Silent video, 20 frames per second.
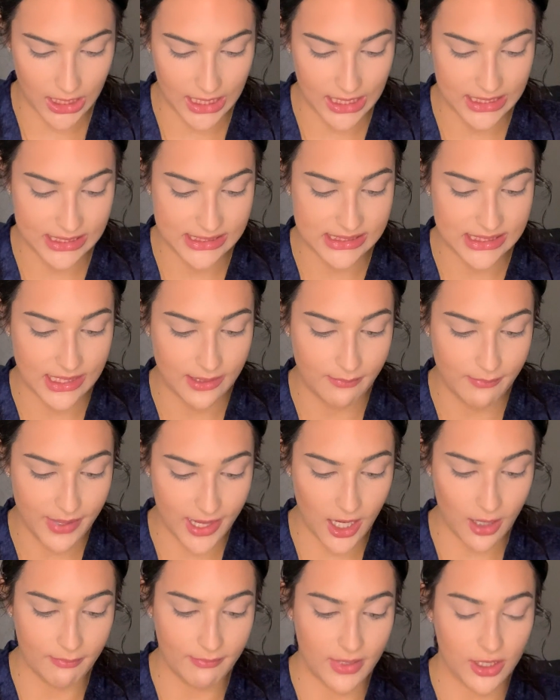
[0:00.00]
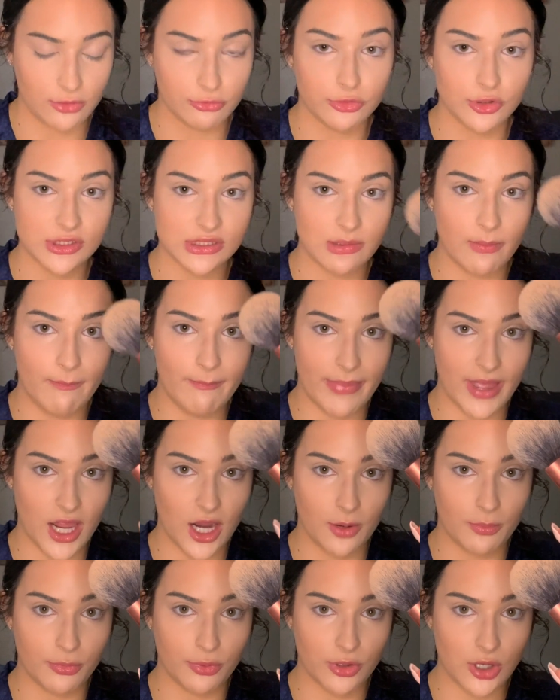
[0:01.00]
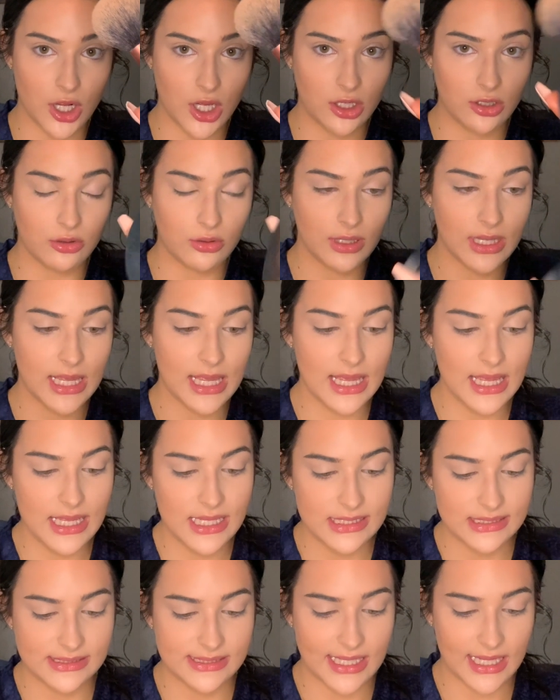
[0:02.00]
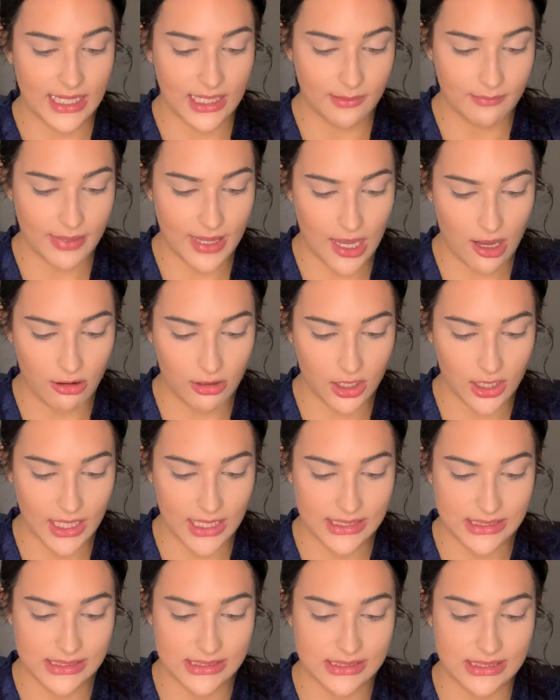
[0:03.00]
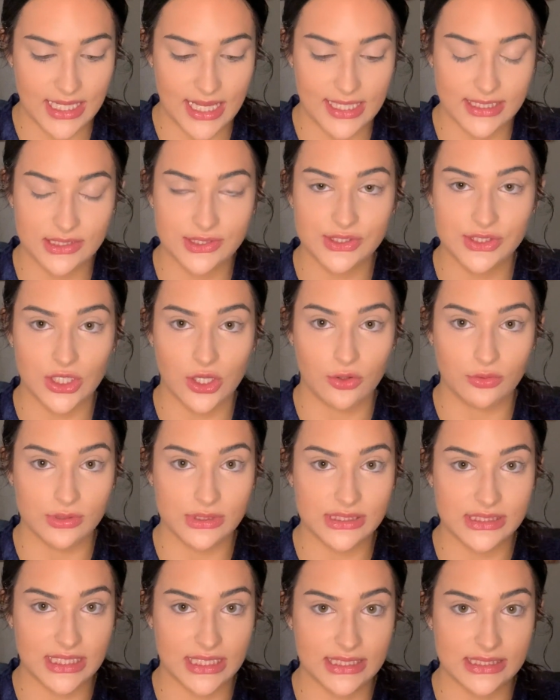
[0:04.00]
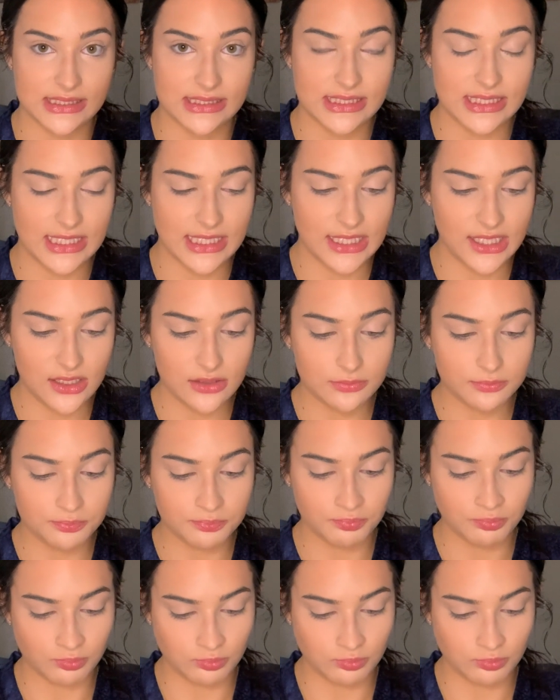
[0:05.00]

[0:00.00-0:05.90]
It is the Bare Minerals BarePro setting powder in Sandstone 16,